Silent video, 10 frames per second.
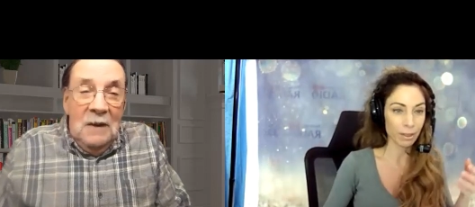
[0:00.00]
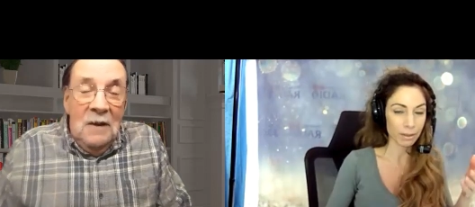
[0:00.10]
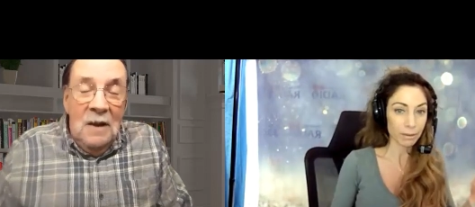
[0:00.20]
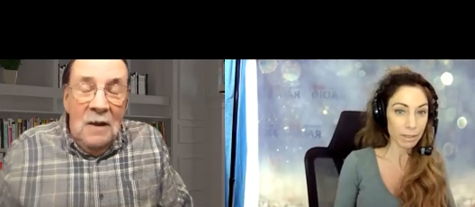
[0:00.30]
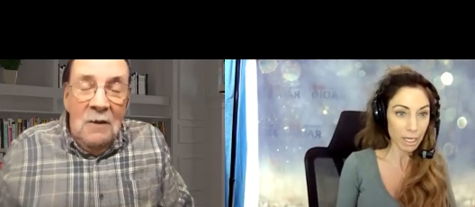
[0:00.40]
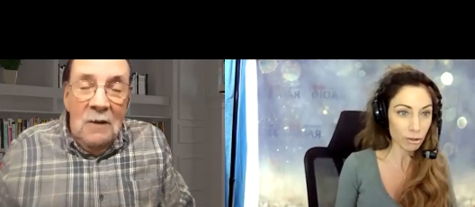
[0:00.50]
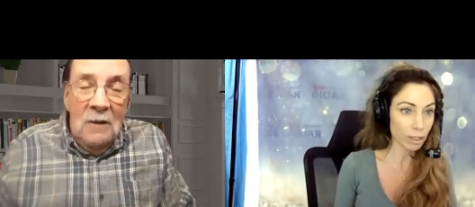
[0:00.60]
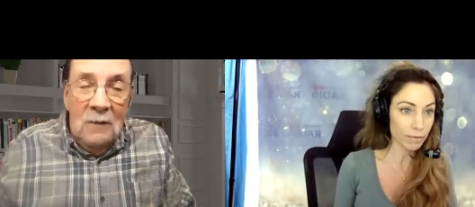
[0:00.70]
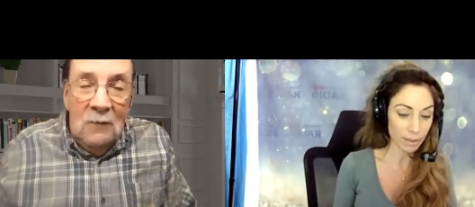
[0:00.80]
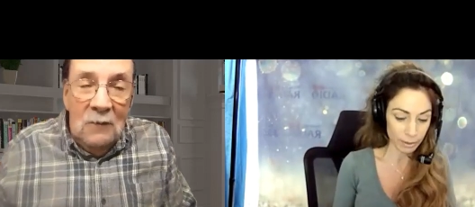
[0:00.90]

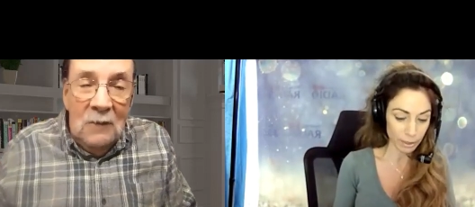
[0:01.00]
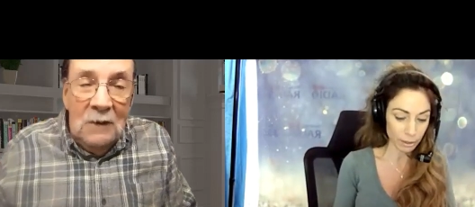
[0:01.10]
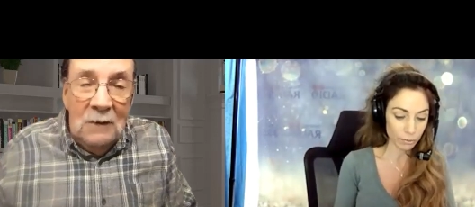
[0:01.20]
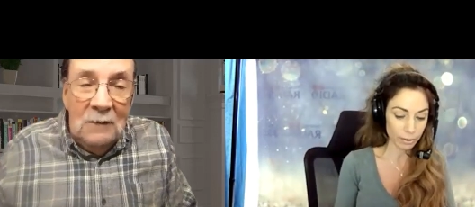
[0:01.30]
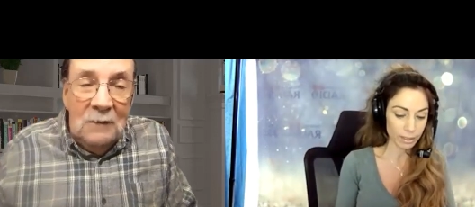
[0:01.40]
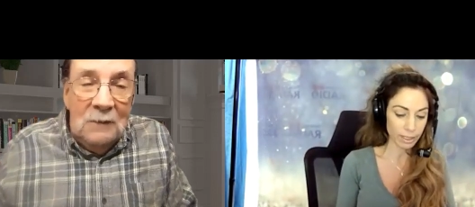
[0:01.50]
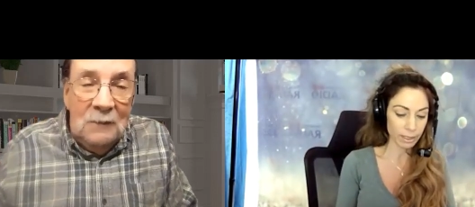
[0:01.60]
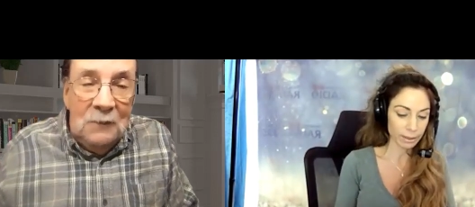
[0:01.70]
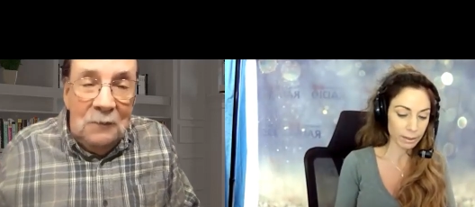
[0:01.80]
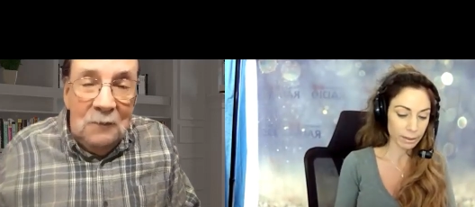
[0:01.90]
Speaker 1: consultation if someone's
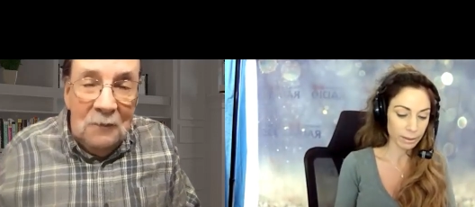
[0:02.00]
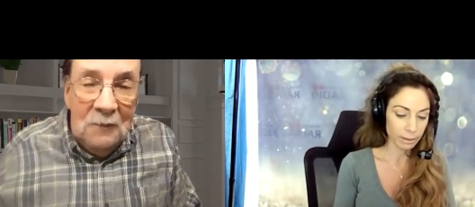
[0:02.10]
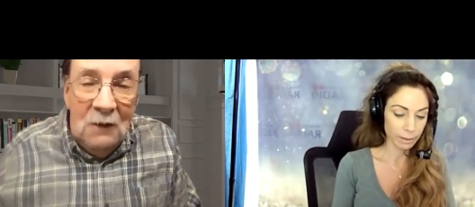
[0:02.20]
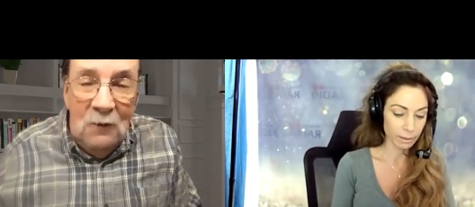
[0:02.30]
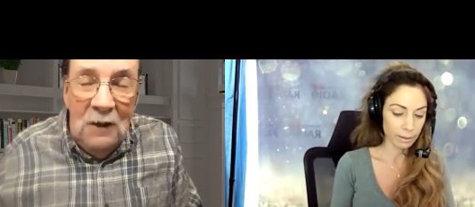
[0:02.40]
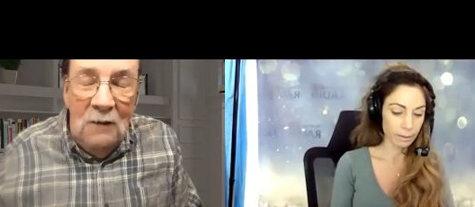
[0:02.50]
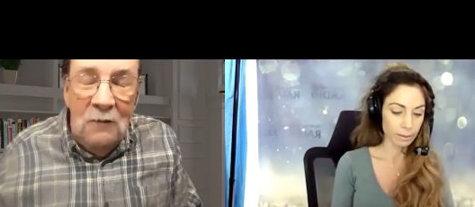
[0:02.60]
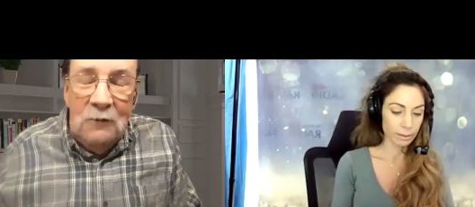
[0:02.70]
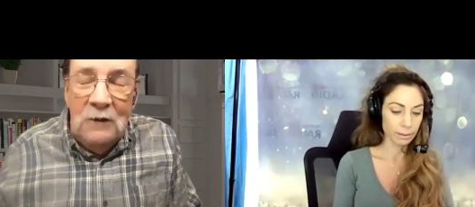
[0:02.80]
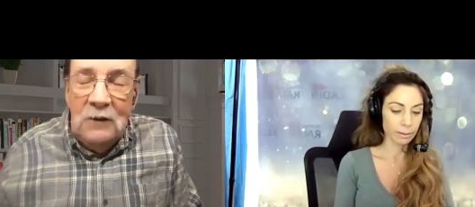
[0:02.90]
interested.
Speaker 2: Well,
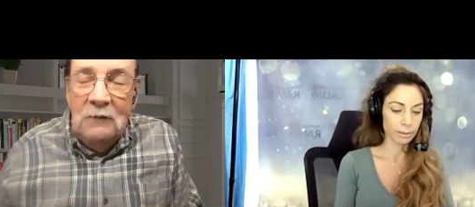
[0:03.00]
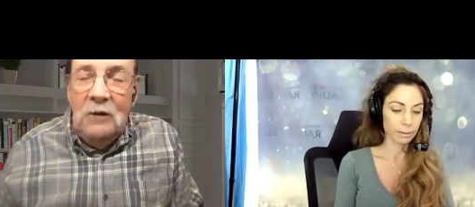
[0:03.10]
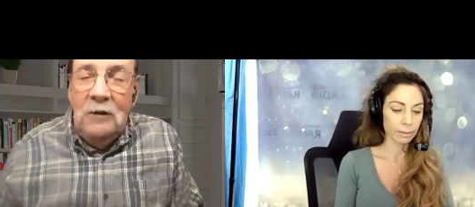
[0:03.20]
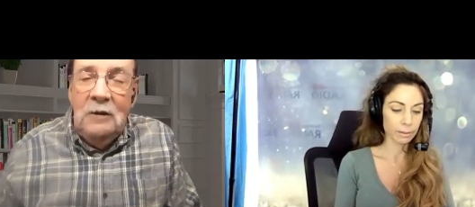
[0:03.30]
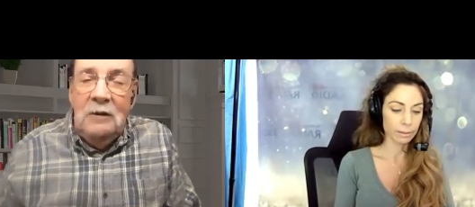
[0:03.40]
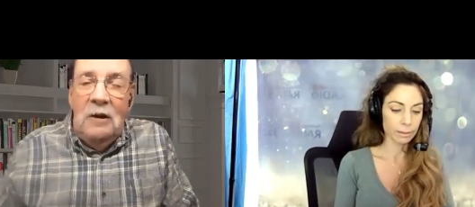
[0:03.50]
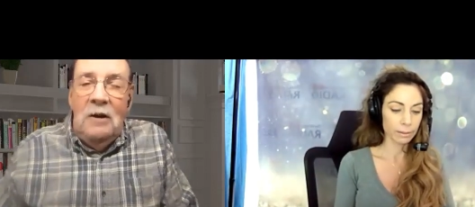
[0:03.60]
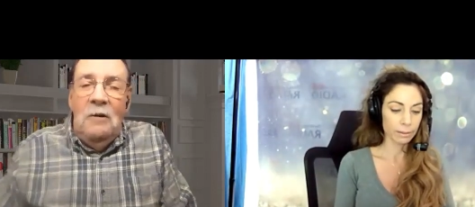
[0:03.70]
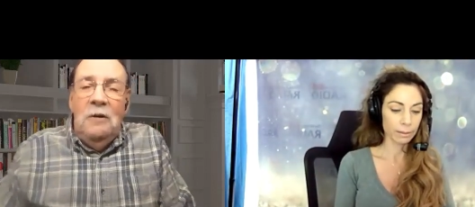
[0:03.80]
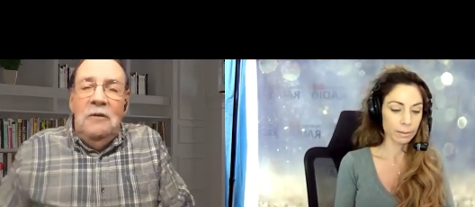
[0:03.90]
first of all, you can
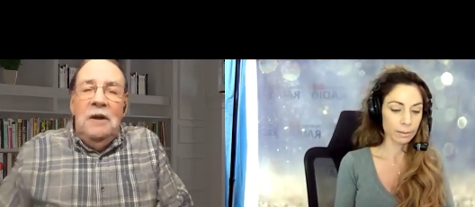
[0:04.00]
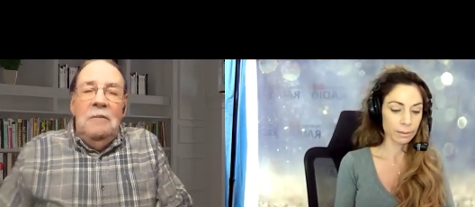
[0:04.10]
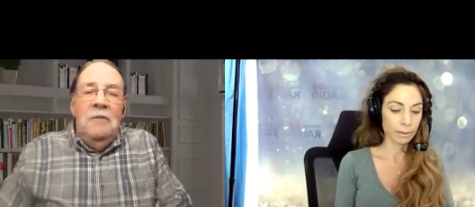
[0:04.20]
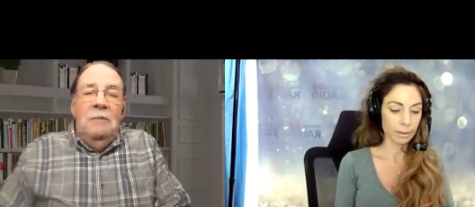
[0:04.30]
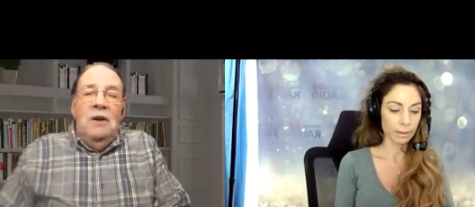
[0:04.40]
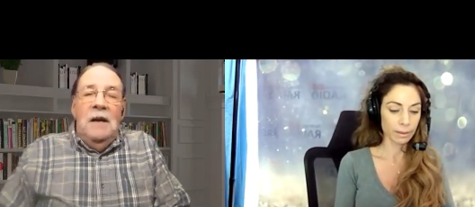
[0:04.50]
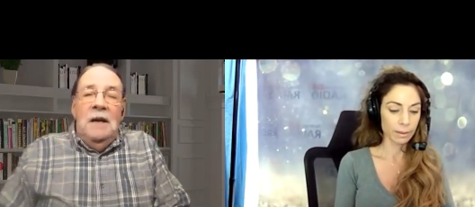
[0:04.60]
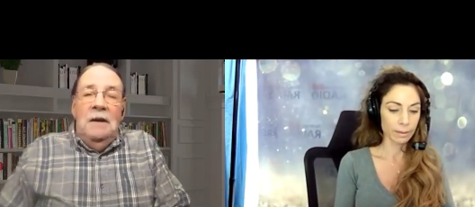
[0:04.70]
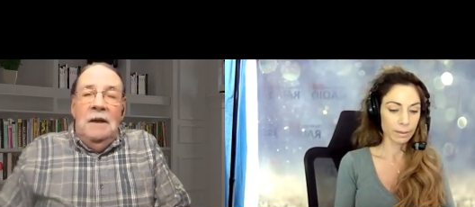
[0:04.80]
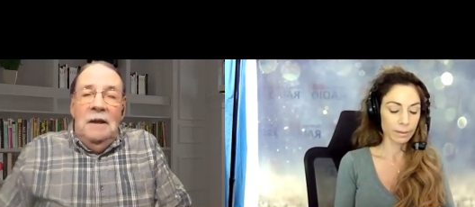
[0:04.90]
always get me by
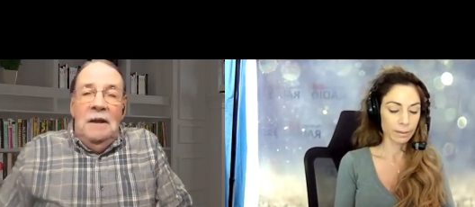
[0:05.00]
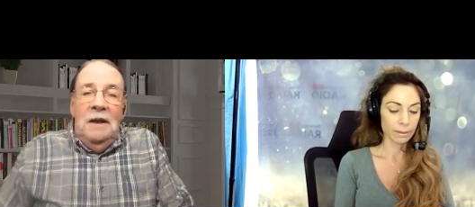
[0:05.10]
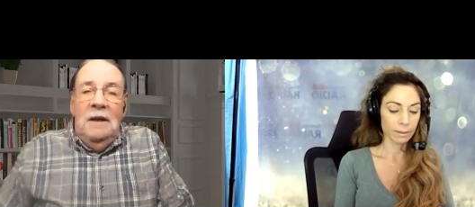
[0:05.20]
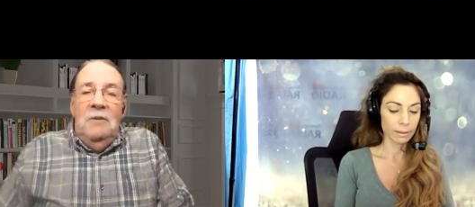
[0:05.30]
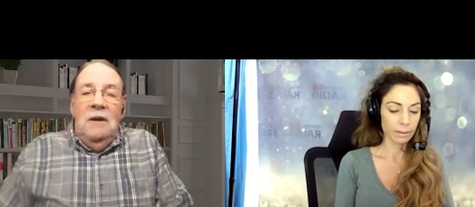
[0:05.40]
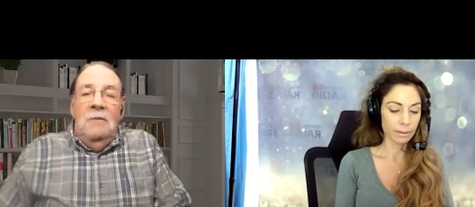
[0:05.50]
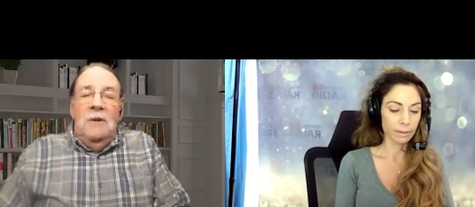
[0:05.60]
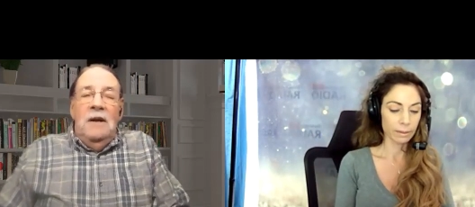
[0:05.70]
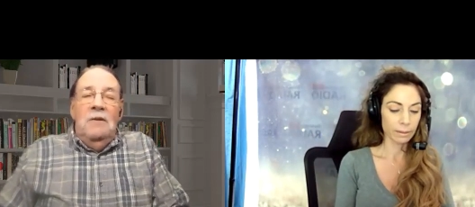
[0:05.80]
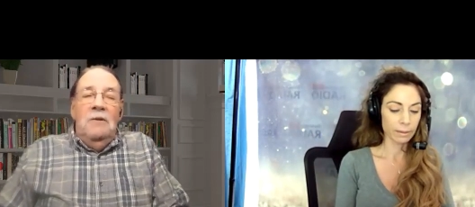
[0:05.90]
email
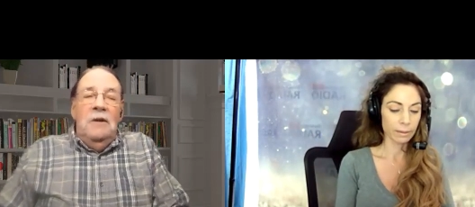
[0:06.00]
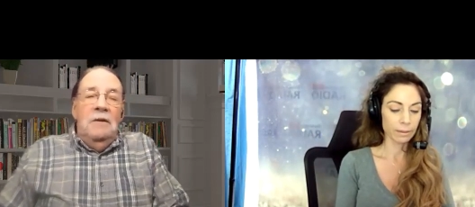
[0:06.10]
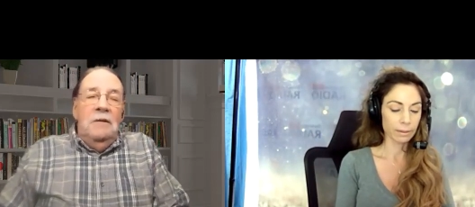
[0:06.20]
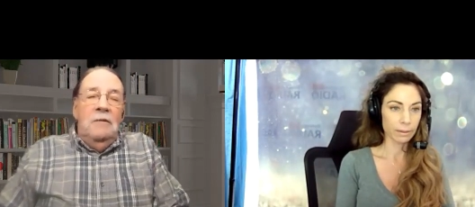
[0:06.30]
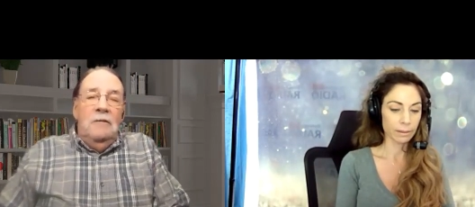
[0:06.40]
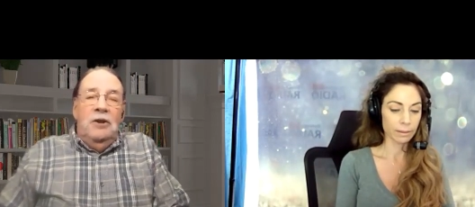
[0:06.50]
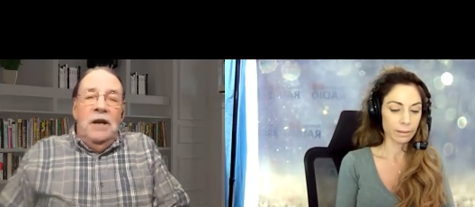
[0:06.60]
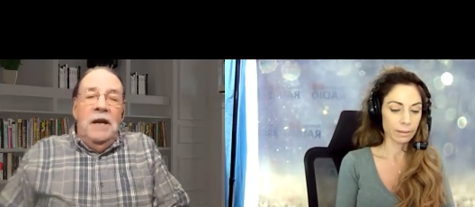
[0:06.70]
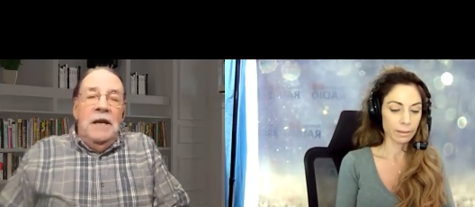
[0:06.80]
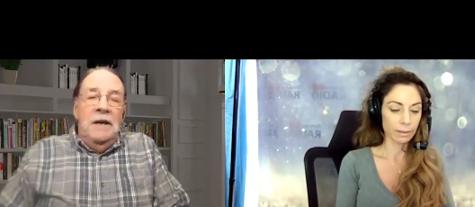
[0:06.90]
by going to
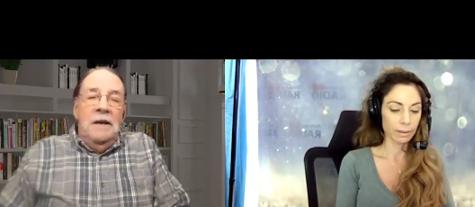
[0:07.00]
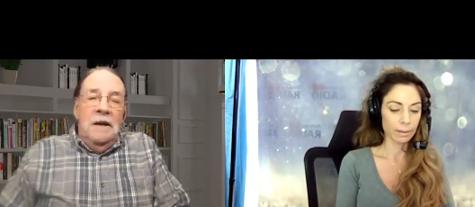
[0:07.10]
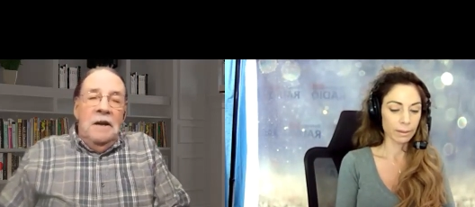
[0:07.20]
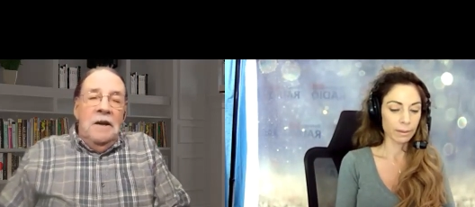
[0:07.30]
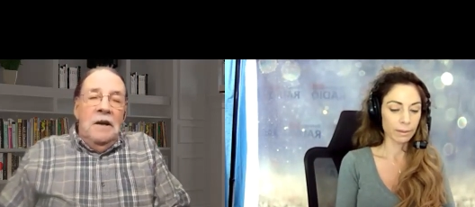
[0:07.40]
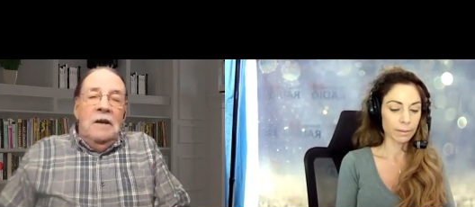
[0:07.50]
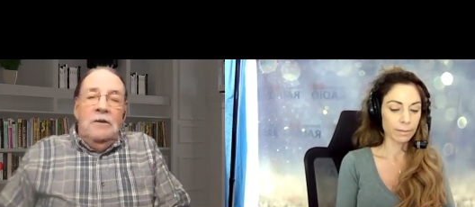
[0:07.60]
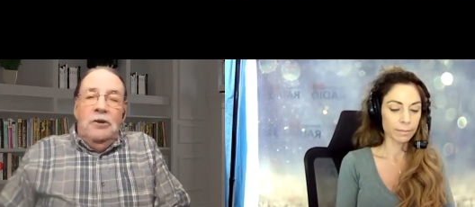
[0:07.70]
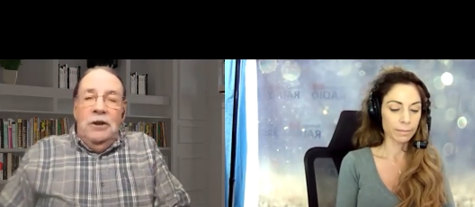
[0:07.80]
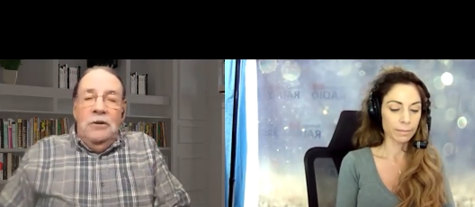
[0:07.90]
J
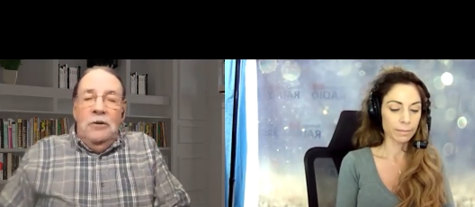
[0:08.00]
G O